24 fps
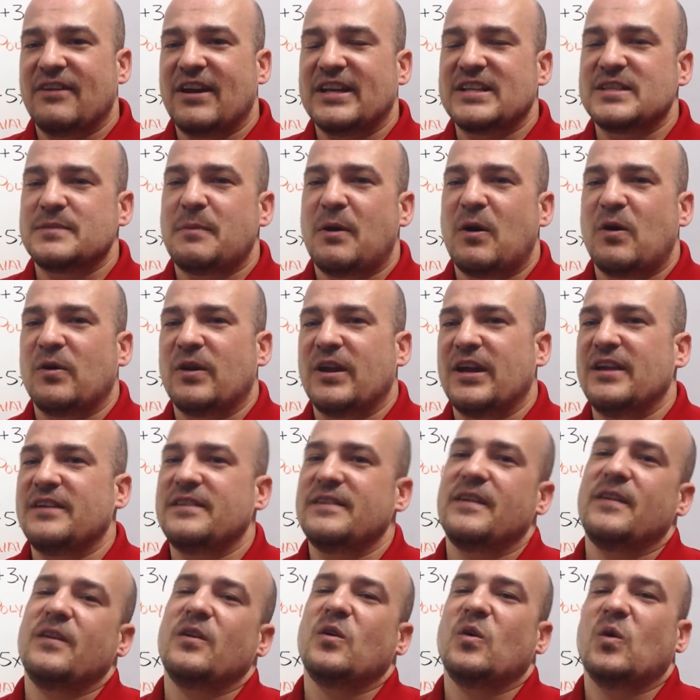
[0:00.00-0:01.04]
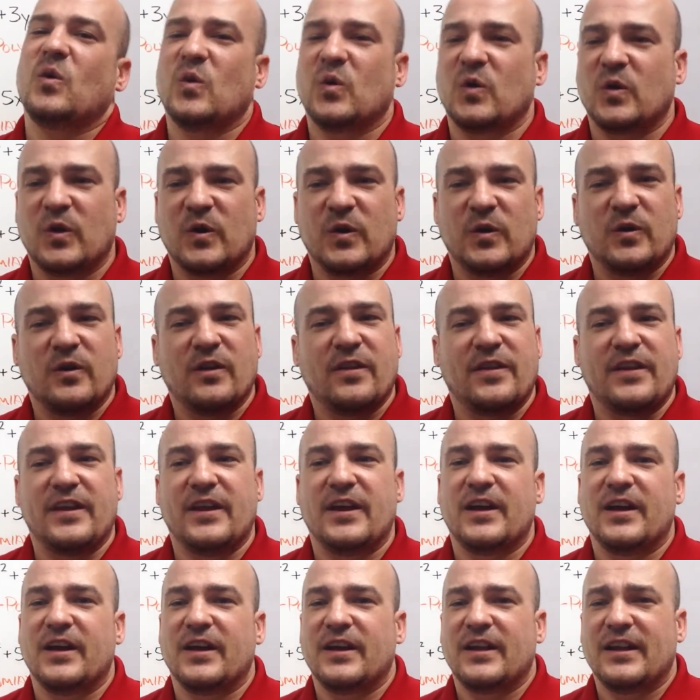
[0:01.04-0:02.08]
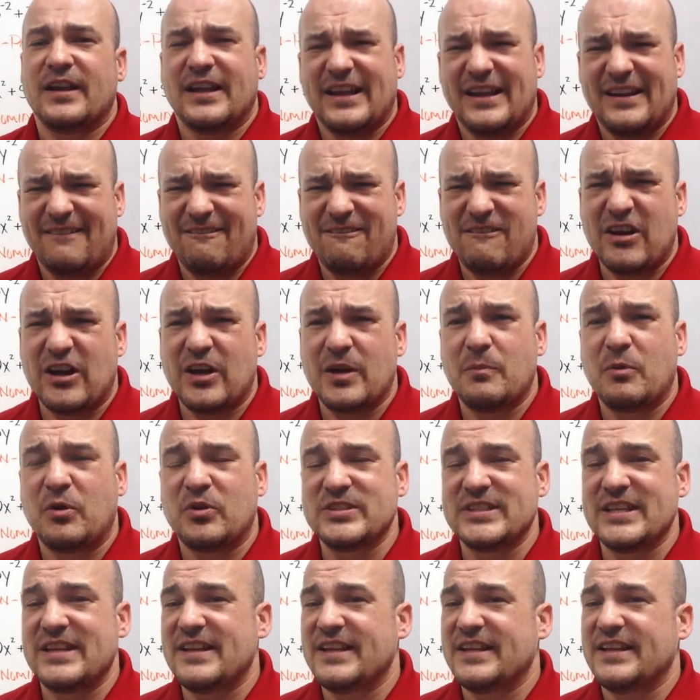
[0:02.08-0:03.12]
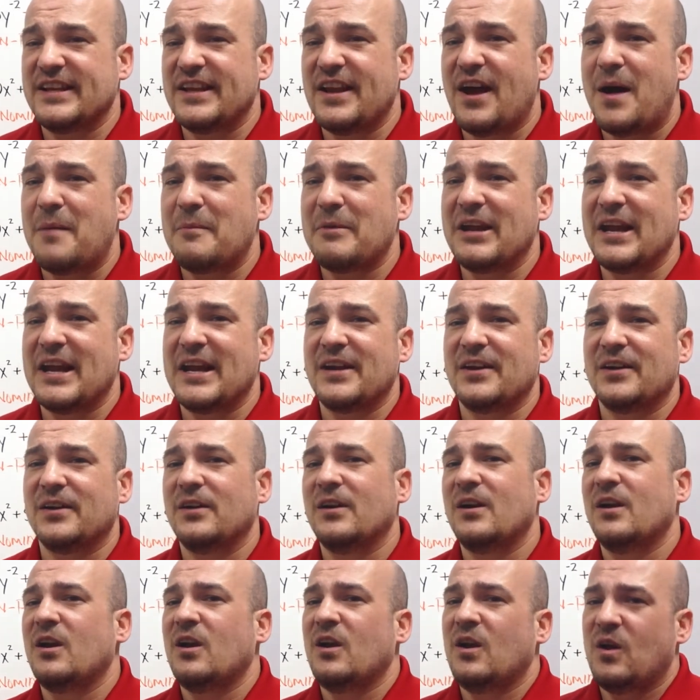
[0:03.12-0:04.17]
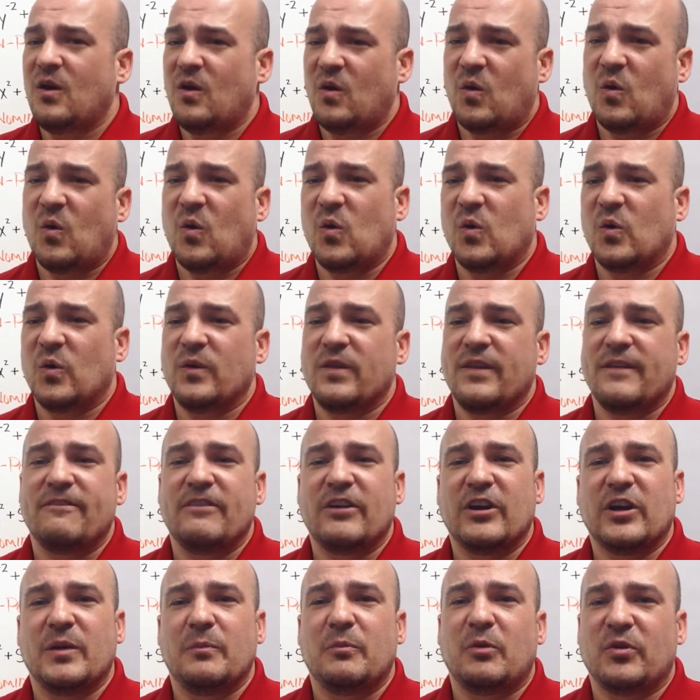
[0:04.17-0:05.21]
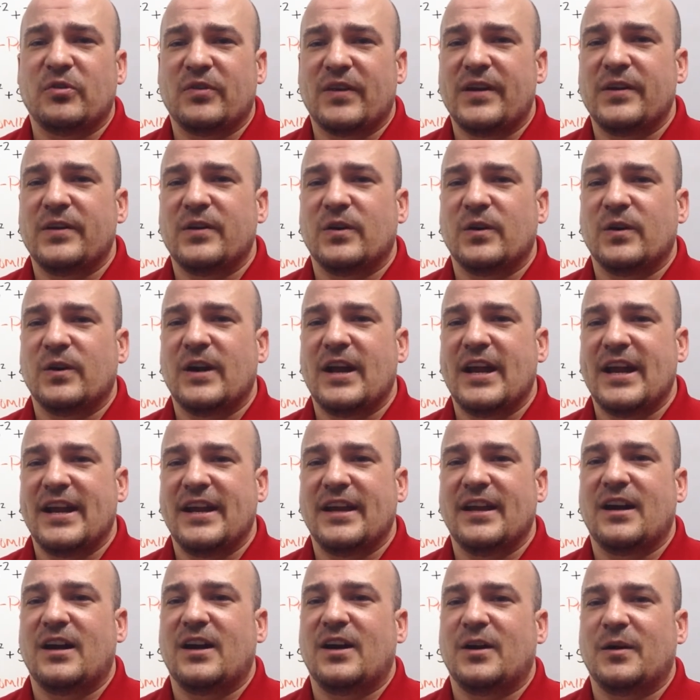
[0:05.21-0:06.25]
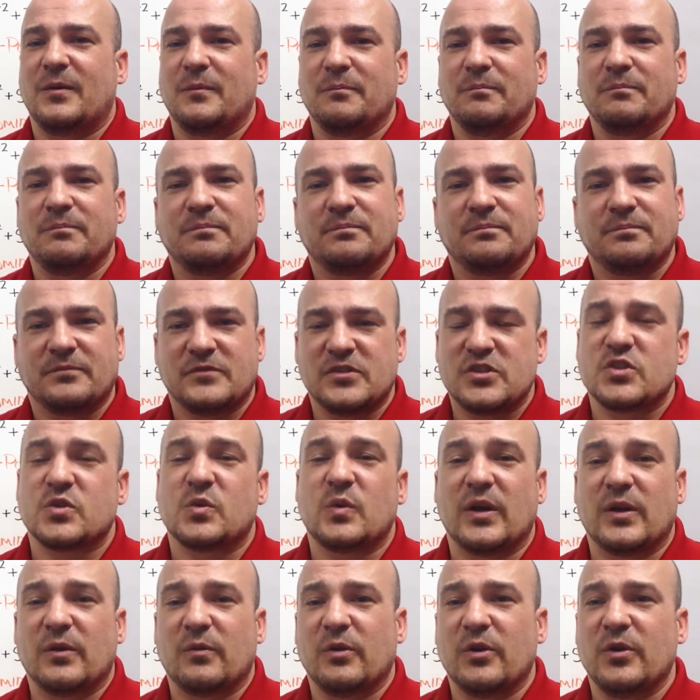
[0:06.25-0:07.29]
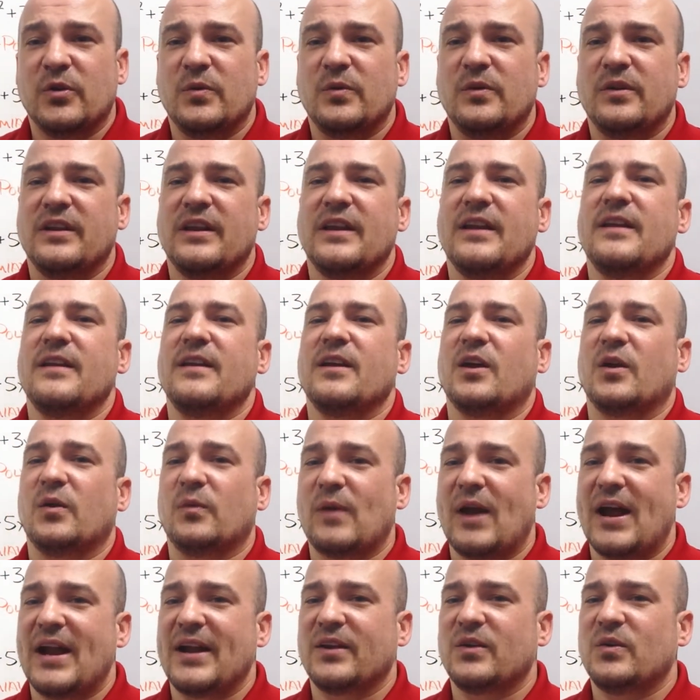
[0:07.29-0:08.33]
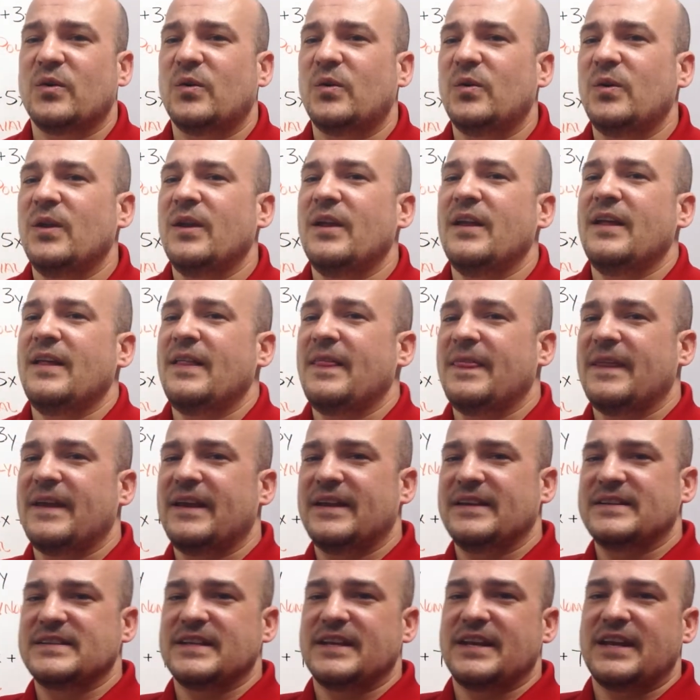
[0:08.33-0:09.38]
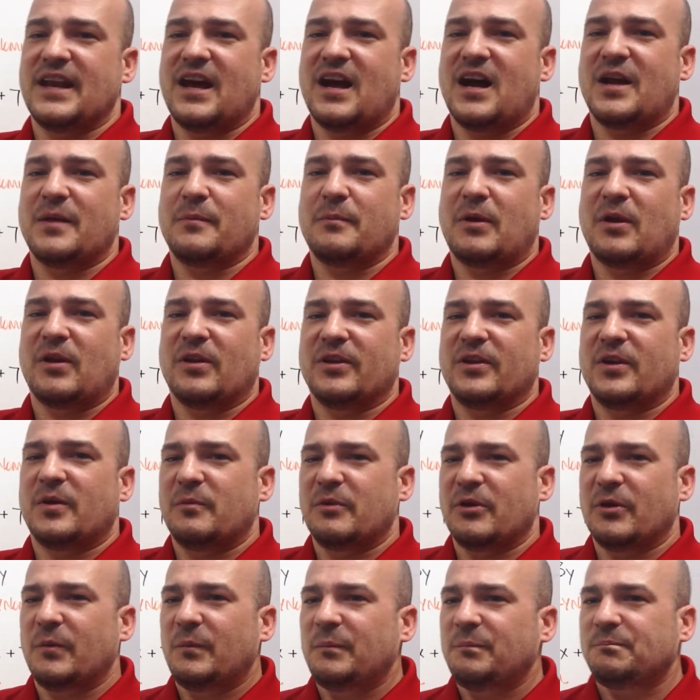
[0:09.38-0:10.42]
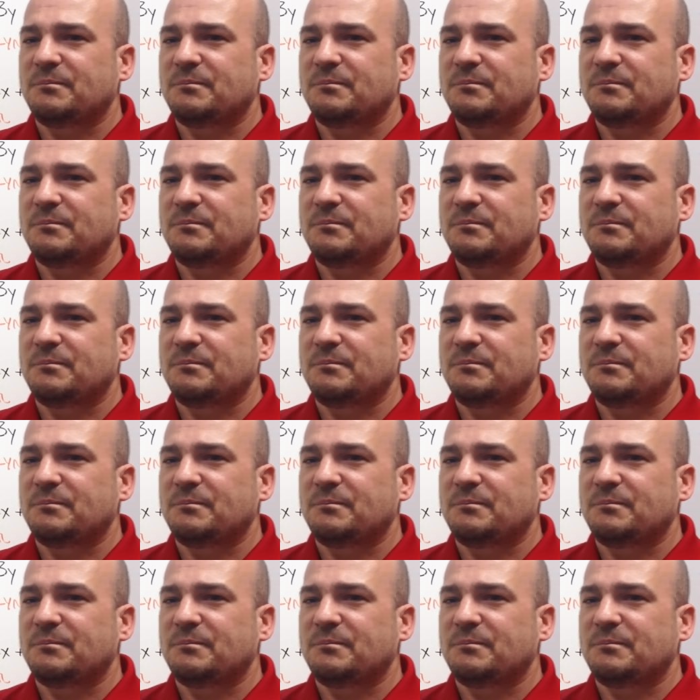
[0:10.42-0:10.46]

exponent or the variables in the denominator or the variables under a square root or radical, then it's a non-polynomial.